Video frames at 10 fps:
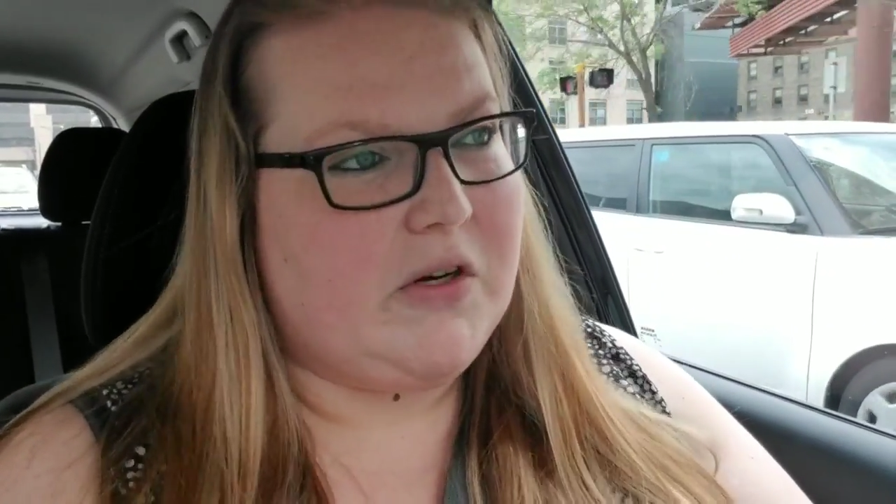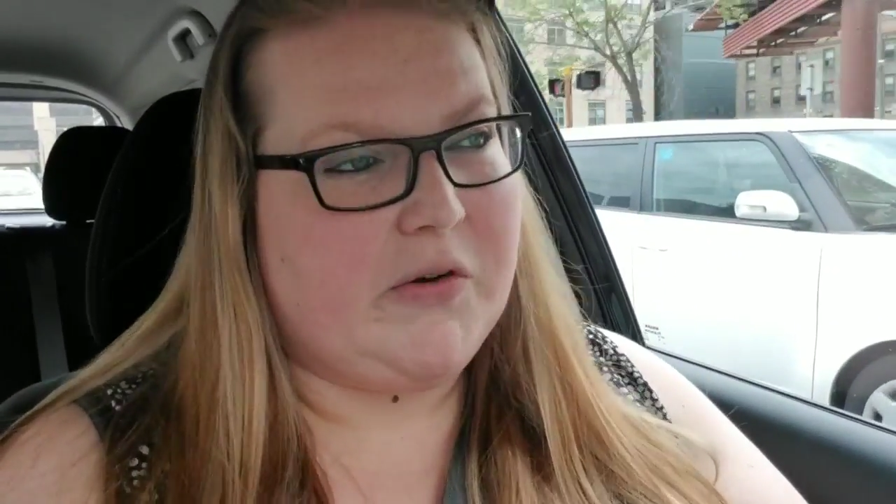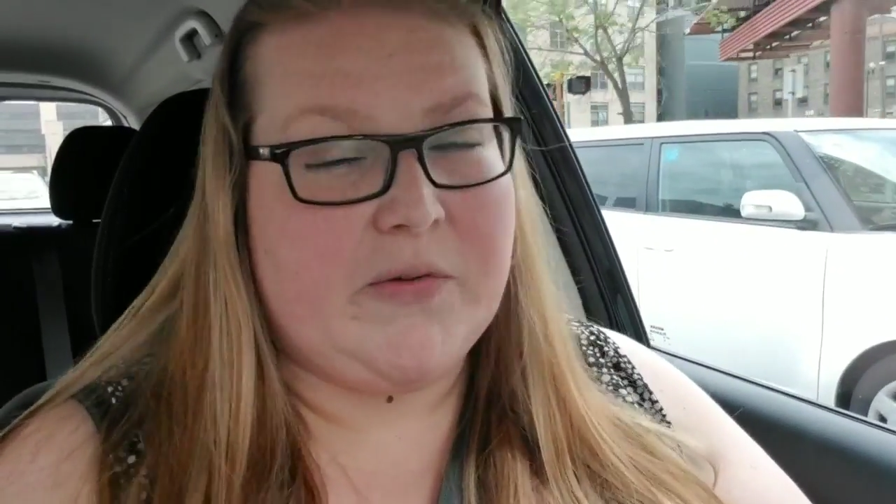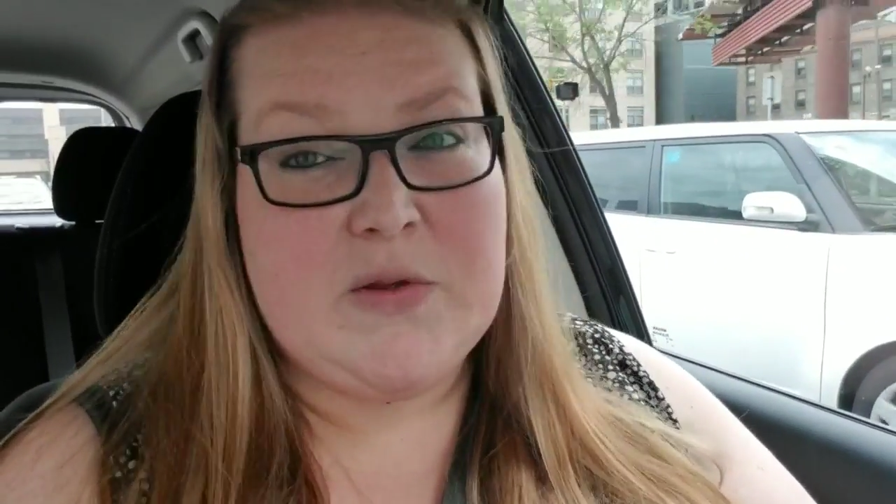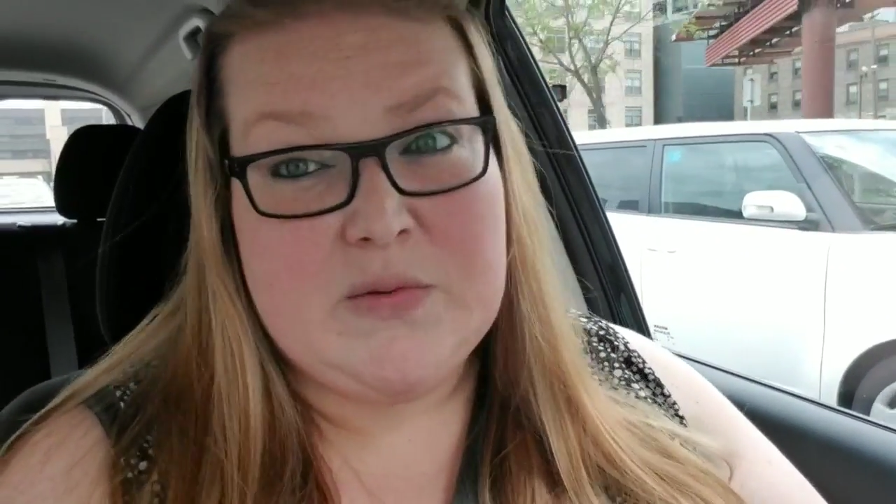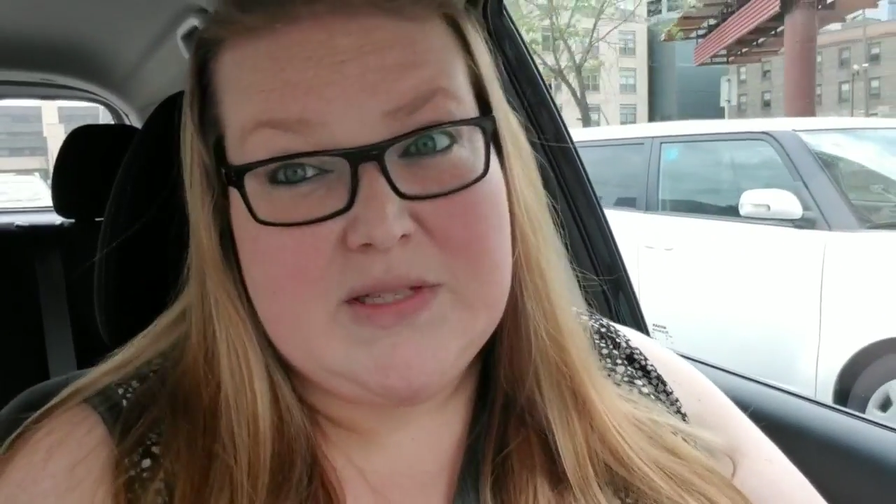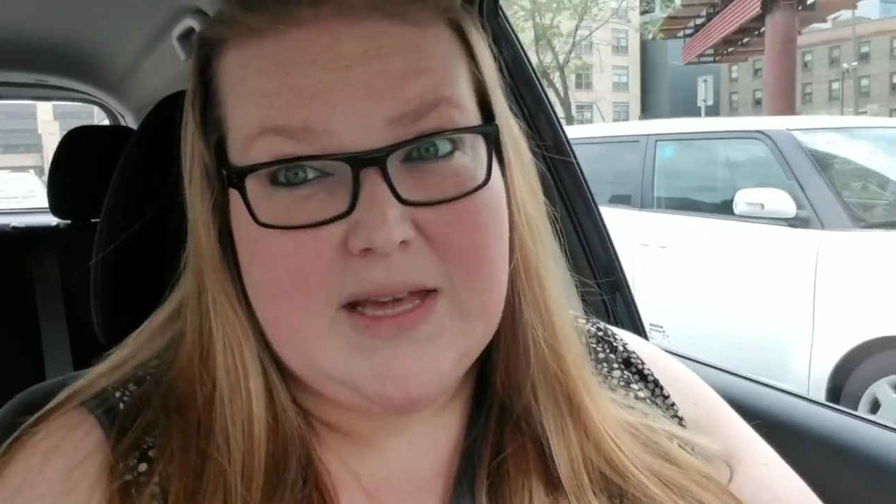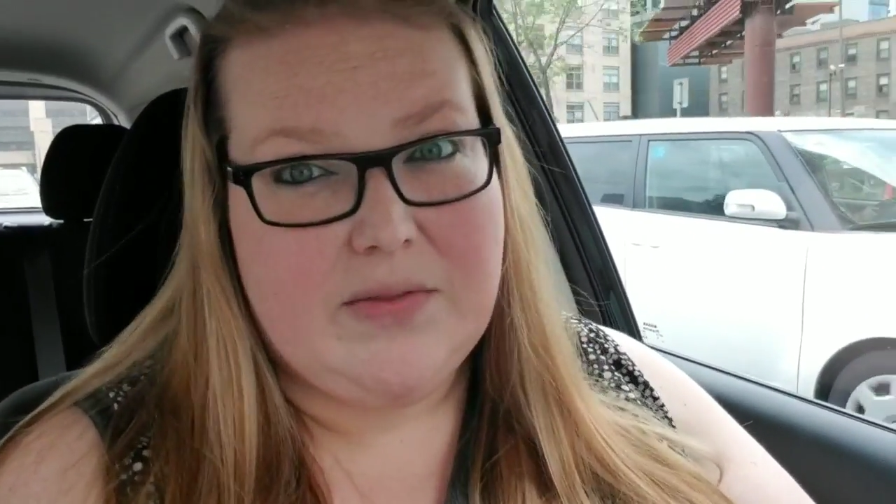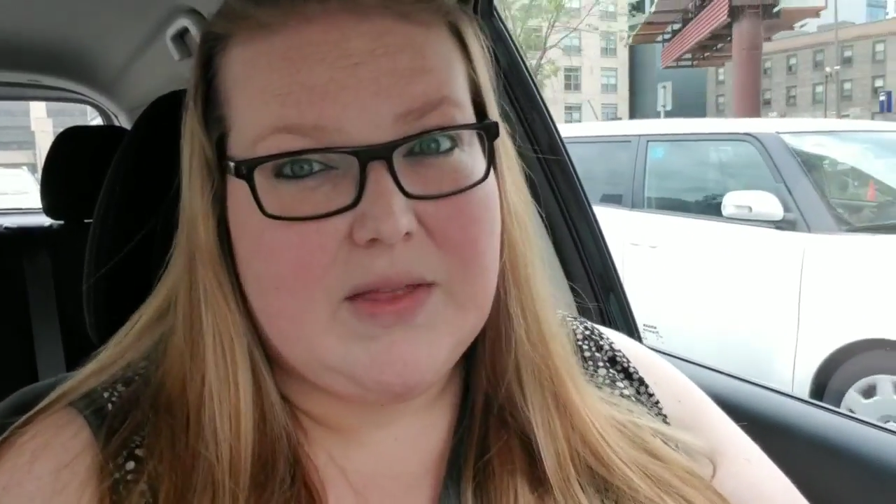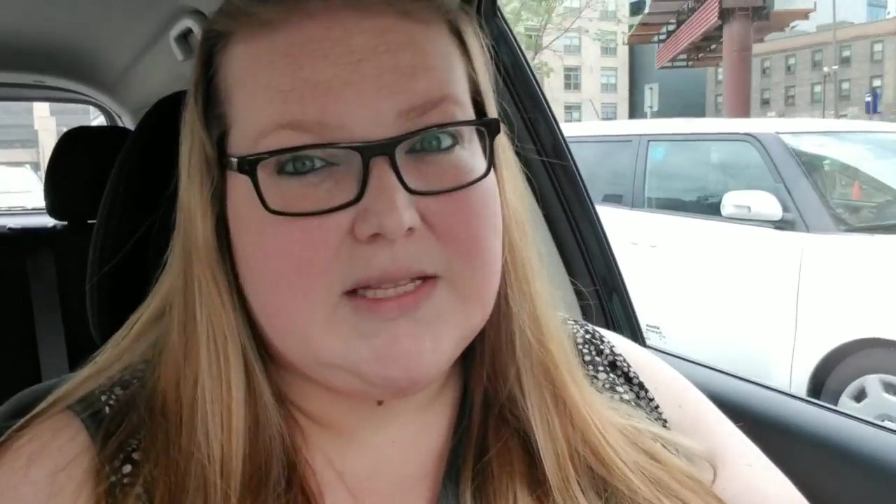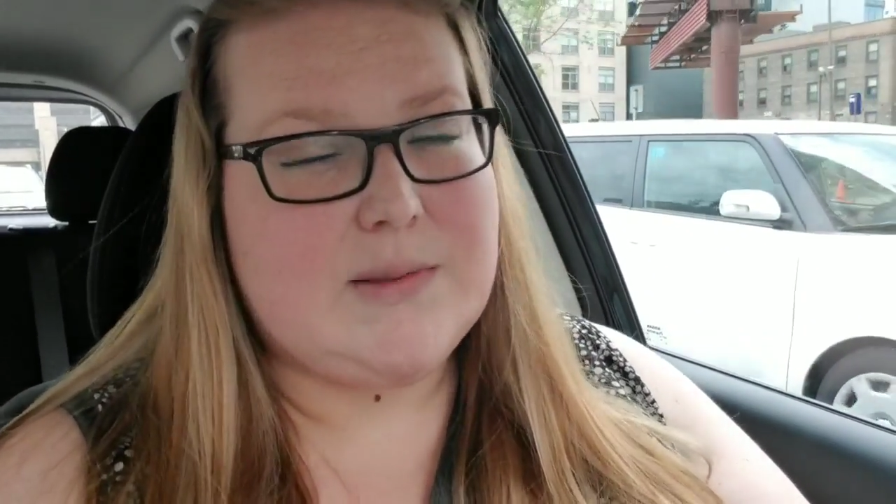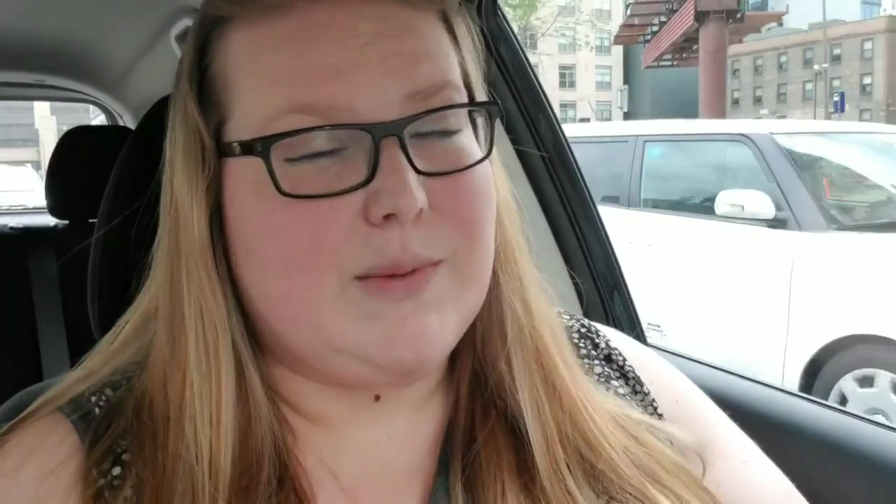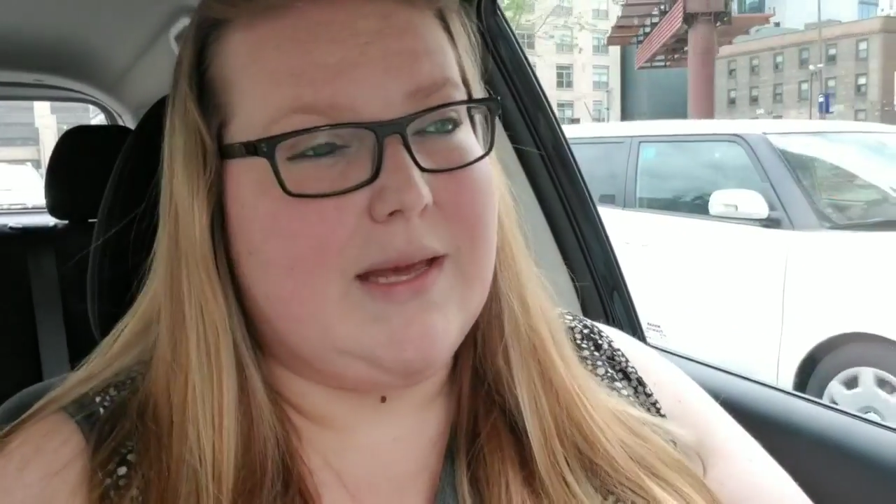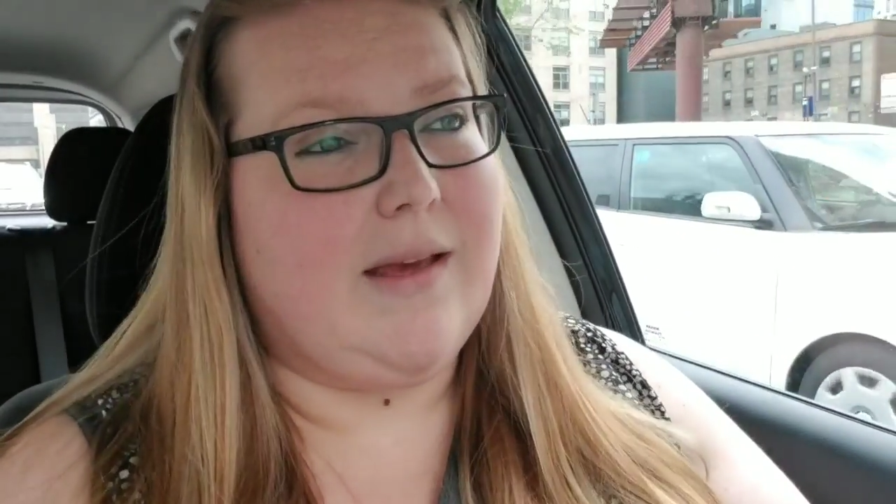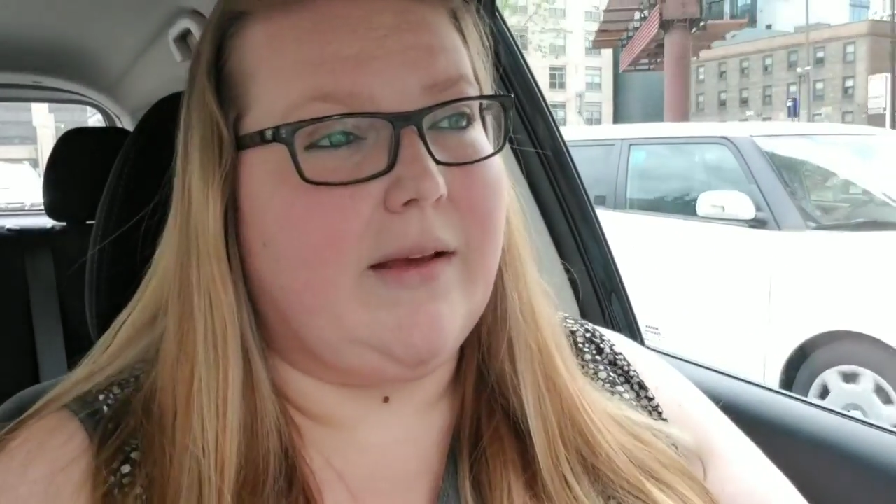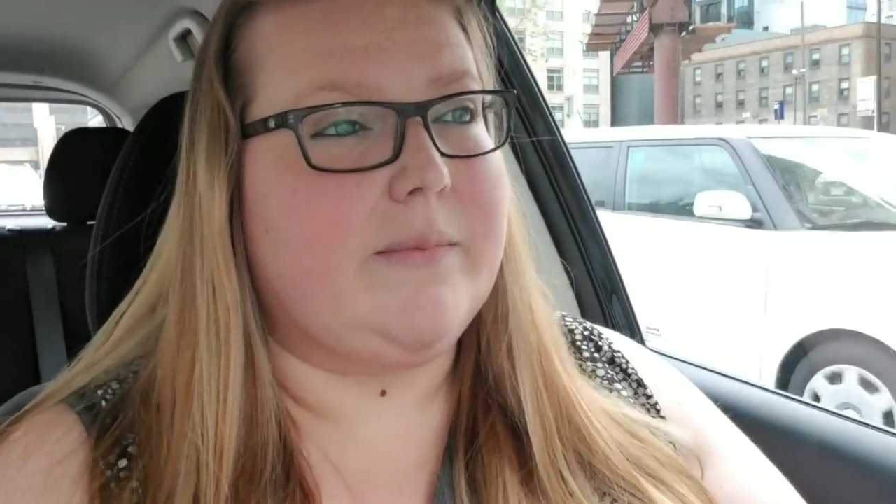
interviews yet this week.